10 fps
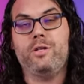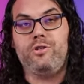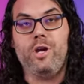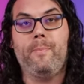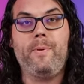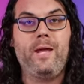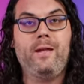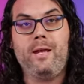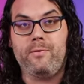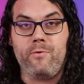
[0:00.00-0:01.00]
to jump
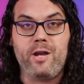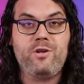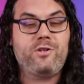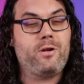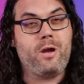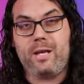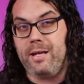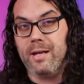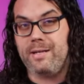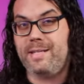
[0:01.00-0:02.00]
in and register and
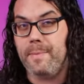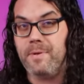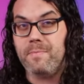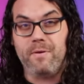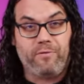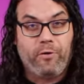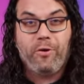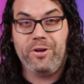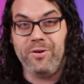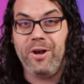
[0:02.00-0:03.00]
get accepted
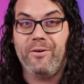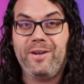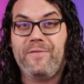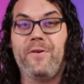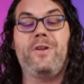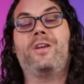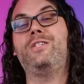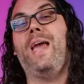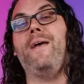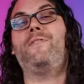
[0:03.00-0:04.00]
before you go any further,
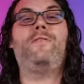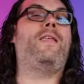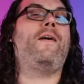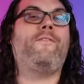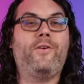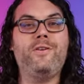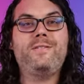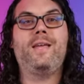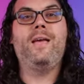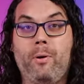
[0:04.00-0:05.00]
because you have to do that
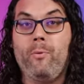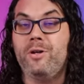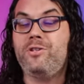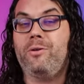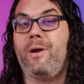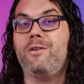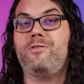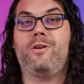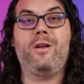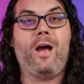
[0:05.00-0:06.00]
first. But once you're
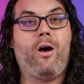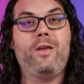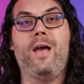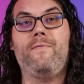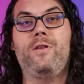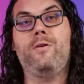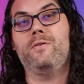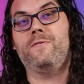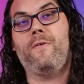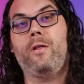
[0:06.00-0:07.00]
registered, all you have to
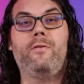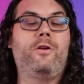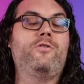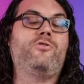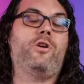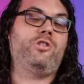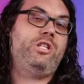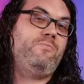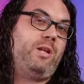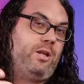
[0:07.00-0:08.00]
do is follow their
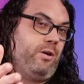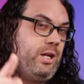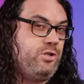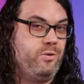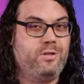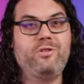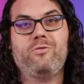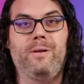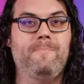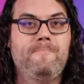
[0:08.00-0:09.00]
instructions and they'll get you in the
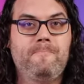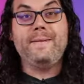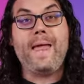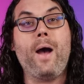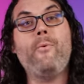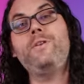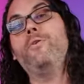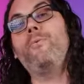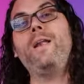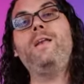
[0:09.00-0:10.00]
stream. Now when
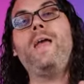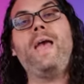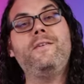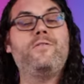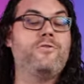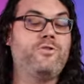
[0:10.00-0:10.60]
you're ready to enter